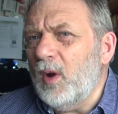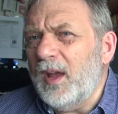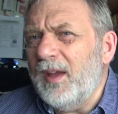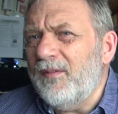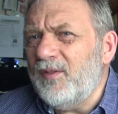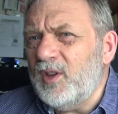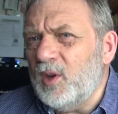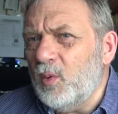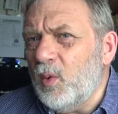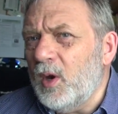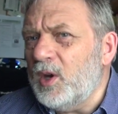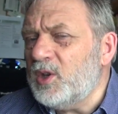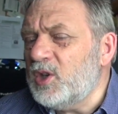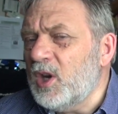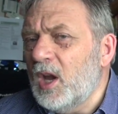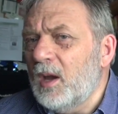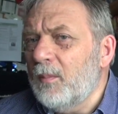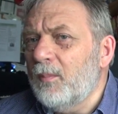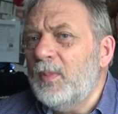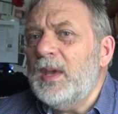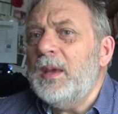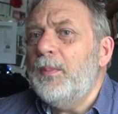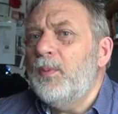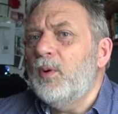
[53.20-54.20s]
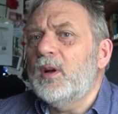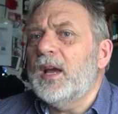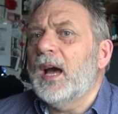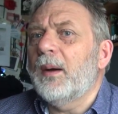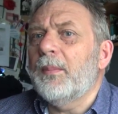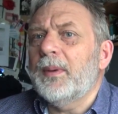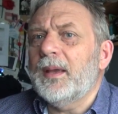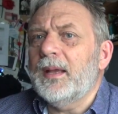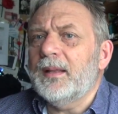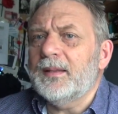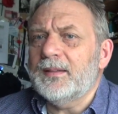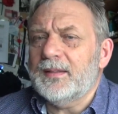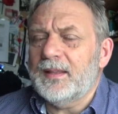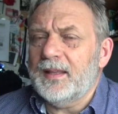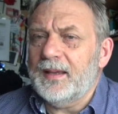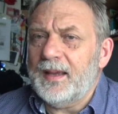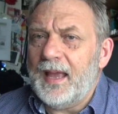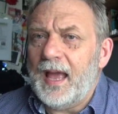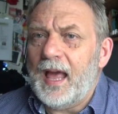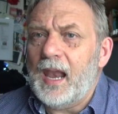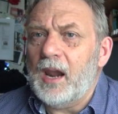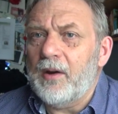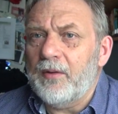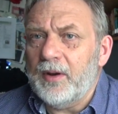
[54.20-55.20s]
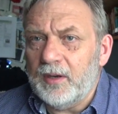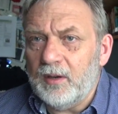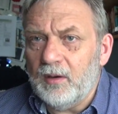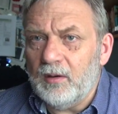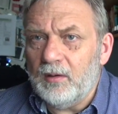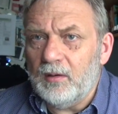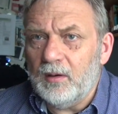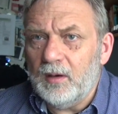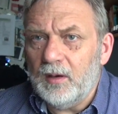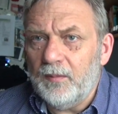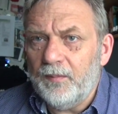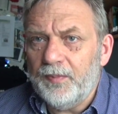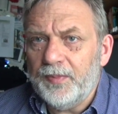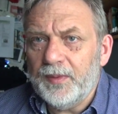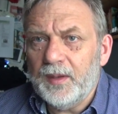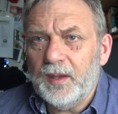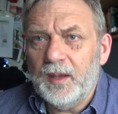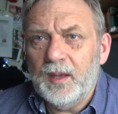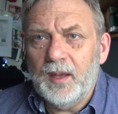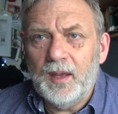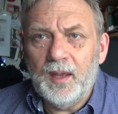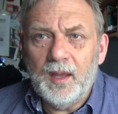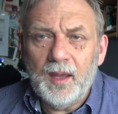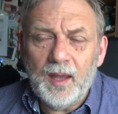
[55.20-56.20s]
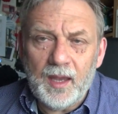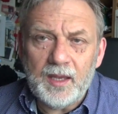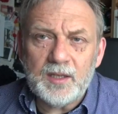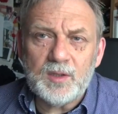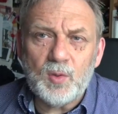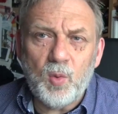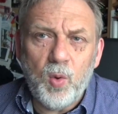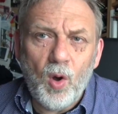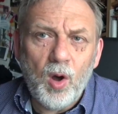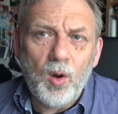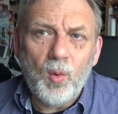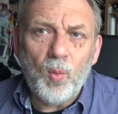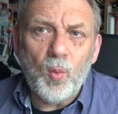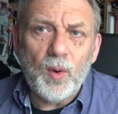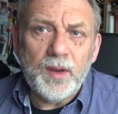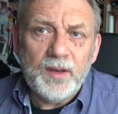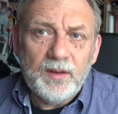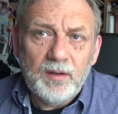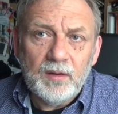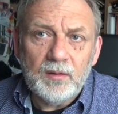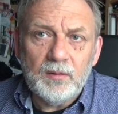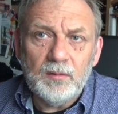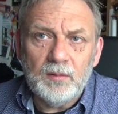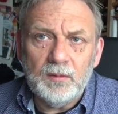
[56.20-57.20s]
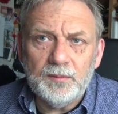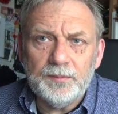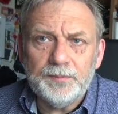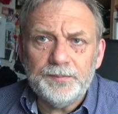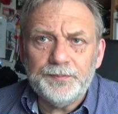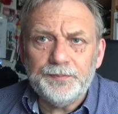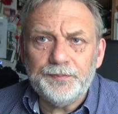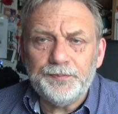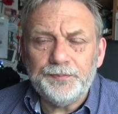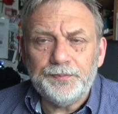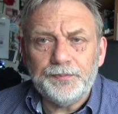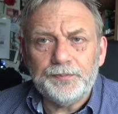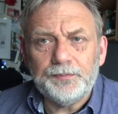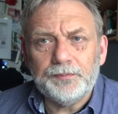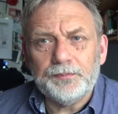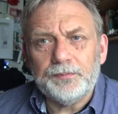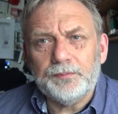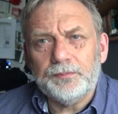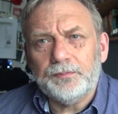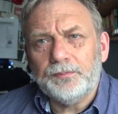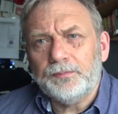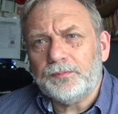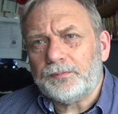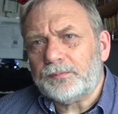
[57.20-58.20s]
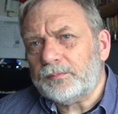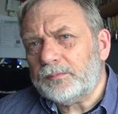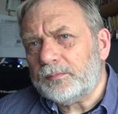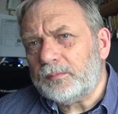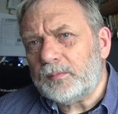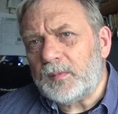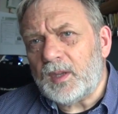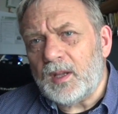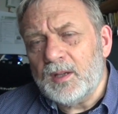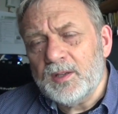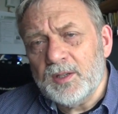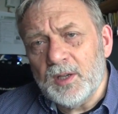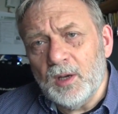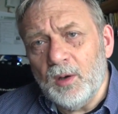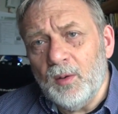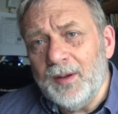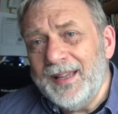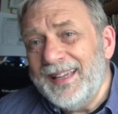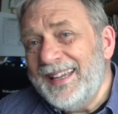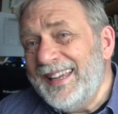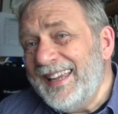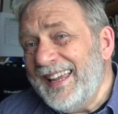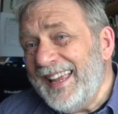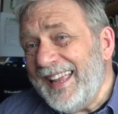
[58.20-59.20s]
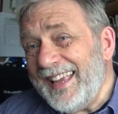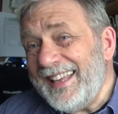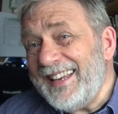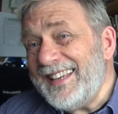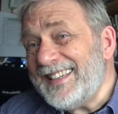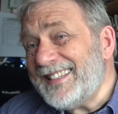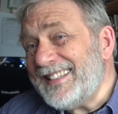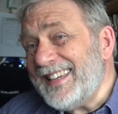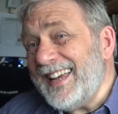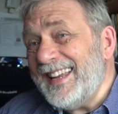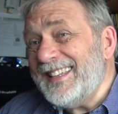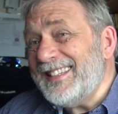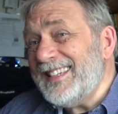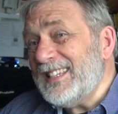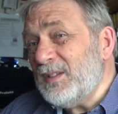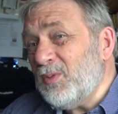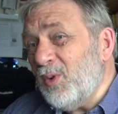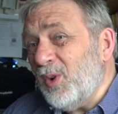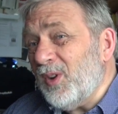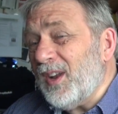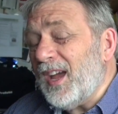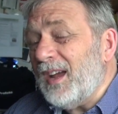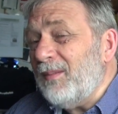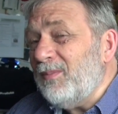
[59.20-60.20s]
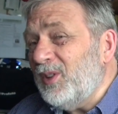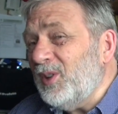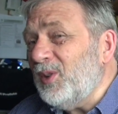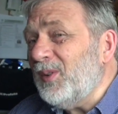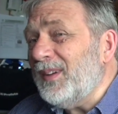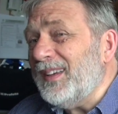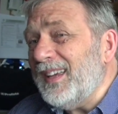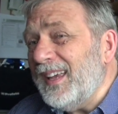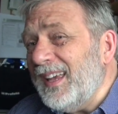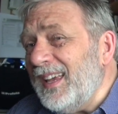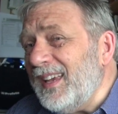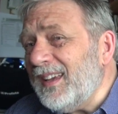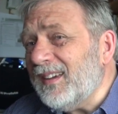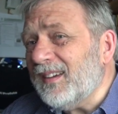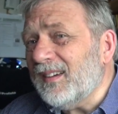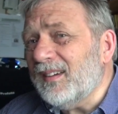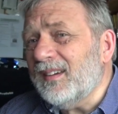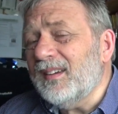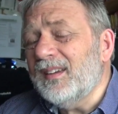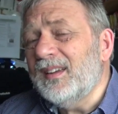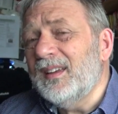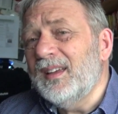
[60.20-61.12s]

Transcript: If you wish, people coming into the gallery door. It's what we do. So, in a sense, it's what I'm doing here,